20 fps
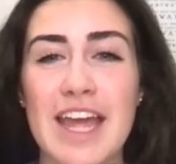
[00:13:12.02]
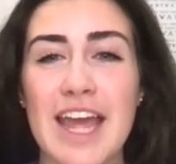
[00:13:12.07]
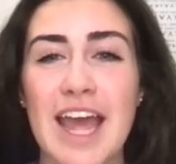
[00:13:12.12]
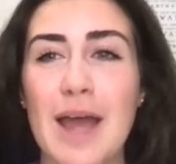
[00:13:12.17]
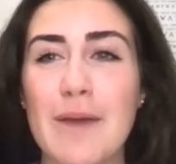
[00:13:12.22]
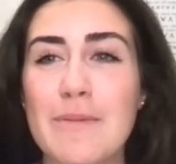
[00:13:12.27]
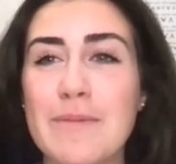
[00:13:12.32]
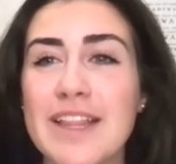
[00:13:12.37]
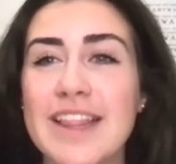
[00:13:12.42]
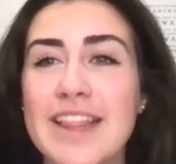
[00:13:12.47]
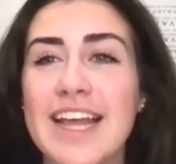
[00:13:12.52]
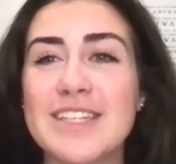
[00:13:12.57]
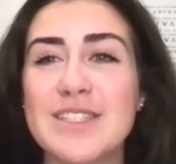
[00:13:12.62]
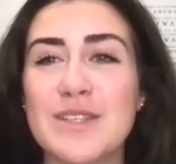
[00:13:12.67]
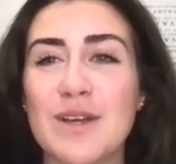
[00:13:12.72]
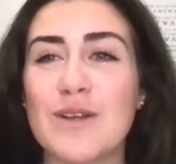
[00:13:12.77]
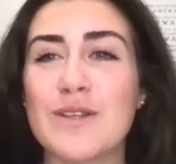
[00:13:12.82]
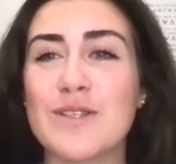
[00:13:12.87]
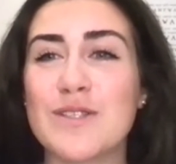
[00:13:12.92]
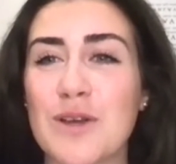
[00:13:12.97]
I mean, that's
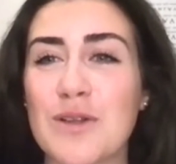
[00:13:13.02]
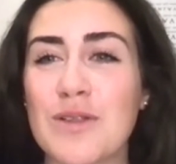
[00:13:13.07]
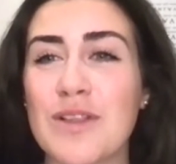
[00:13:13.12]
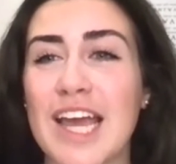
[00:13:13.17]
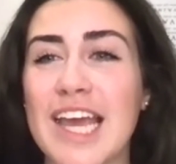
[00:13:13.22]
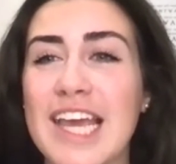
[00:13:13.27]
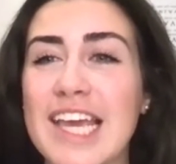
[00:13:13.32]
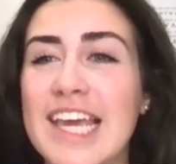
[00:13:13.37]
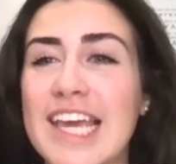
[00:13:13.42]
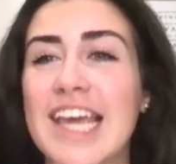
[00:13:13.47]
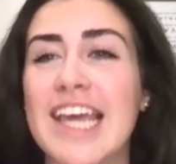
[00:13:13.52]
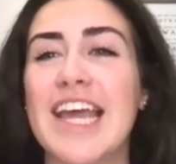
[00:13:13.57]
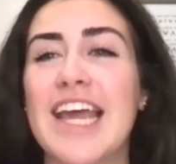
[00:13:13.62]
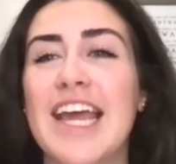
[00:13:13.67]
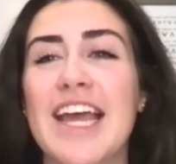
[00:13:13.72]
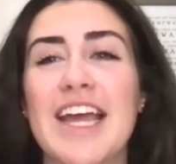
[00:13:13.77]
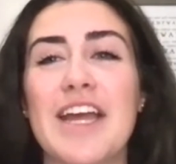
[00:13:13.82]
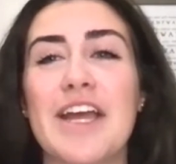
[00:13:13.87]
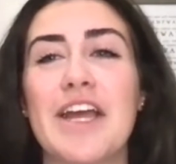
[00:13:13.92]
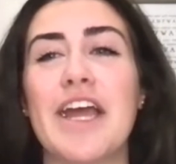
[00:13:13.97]
also like
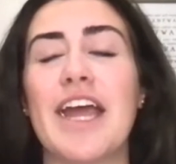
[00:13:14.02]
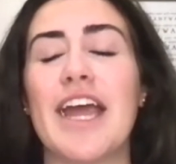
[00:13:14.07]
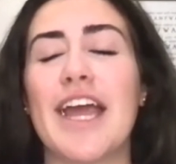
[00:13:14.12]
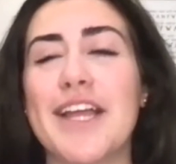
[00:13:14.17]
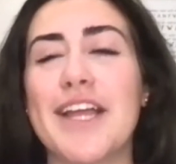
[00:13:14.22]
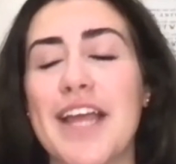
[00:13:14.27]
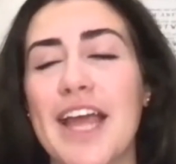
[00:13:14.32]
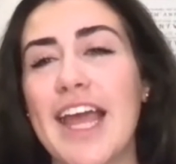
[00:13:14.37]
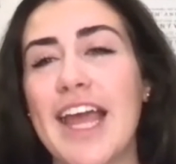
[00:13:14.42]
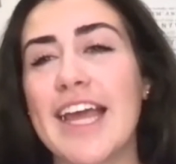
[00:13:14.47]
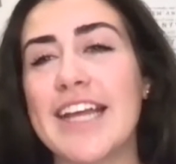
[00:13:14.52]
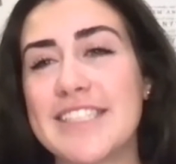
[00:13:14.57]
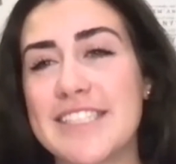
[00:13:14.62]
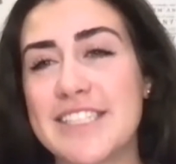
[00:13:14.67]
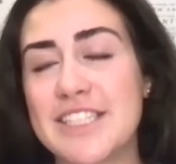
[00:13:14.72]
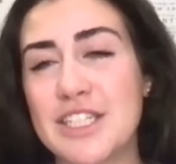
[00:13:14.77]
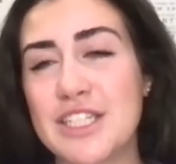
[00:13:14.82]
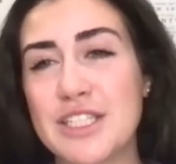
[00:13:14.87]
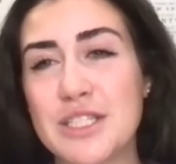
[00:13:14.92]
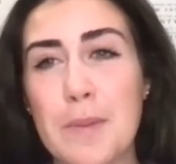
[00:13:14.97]
it's
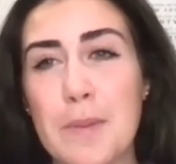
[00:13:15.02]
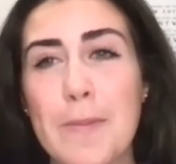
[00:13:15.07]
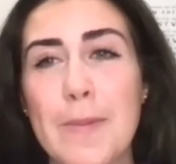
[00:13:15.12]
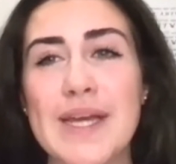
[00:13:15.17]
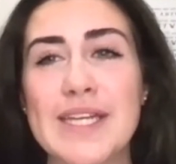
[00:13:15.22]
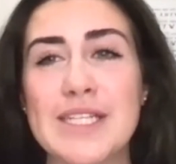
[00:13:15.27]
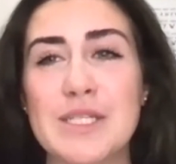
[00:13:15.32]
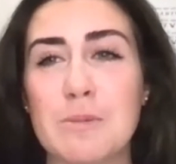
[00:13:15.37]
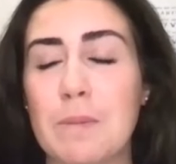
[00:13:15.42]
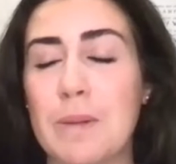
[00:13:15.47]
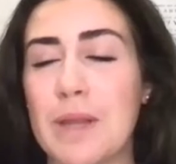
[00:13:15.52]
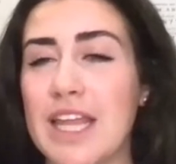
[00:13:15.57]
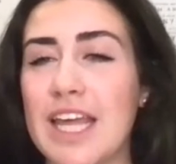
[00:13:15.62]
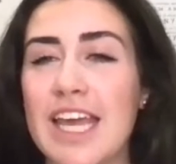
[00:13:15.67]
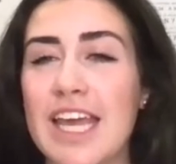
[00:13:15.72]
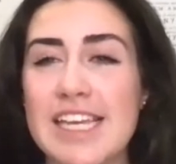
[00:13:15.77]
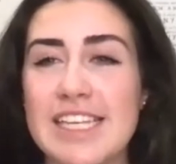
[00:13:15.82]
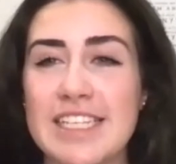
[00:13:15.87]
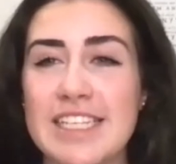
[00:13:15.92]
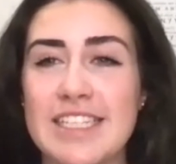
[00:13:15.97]
just a
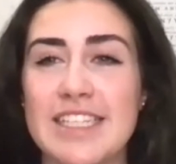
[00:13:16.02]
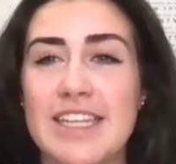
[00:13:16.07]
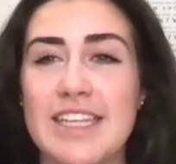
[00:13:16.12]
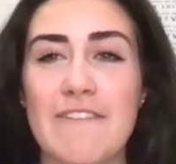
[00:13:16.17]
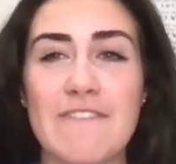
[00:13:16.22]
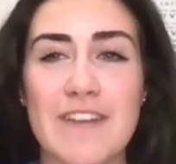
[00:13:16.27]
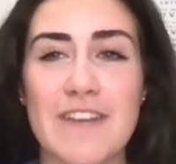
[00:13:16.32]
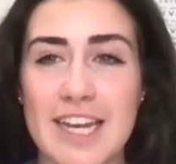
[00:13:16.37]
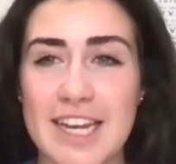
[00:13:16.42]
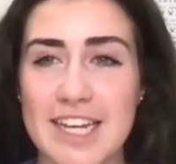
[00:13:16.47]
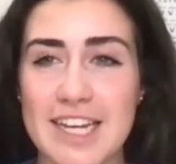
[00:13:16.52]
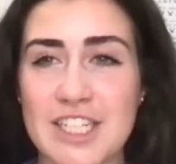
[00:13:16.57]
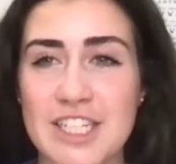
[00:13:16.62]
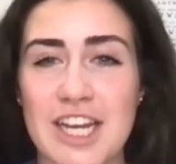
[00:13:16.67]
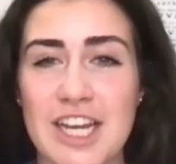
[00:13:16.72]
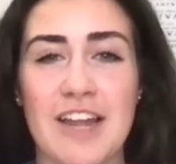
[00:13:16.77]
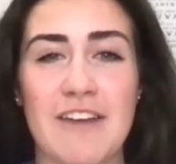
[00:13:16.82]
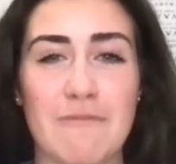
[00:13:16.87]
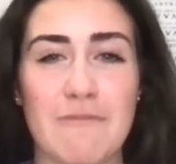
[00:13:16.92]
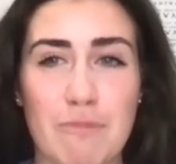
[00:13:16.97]
misplaced
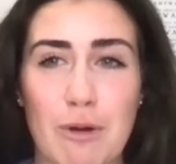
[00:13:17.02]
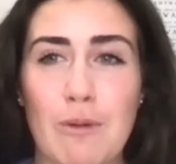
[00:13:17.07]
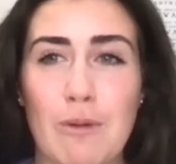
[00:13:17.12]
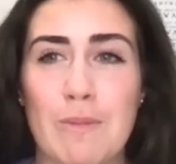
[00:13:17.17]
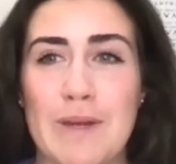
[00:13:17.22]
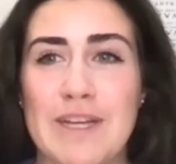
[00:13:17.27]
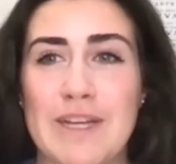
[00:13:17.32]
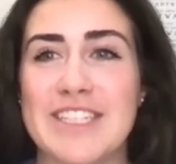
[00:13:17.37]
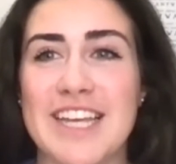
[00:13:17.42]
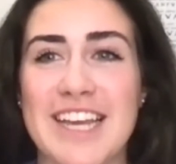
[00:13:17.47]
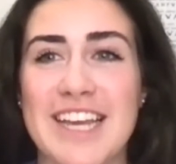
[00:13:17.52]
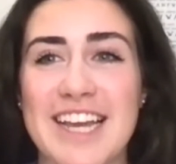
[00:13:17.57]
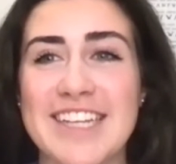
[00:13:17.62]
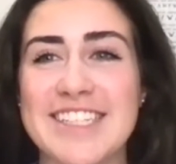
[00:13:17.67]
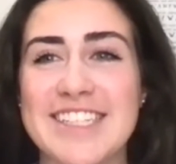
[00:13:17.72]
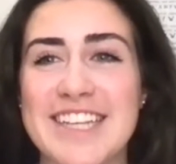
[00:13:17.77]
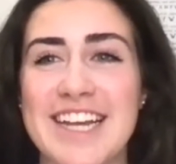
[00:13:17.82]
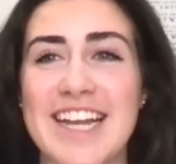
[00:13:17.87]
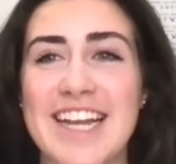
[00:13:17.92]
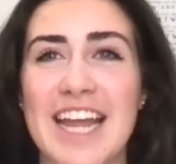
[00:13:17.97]
definition of purpose, like I said.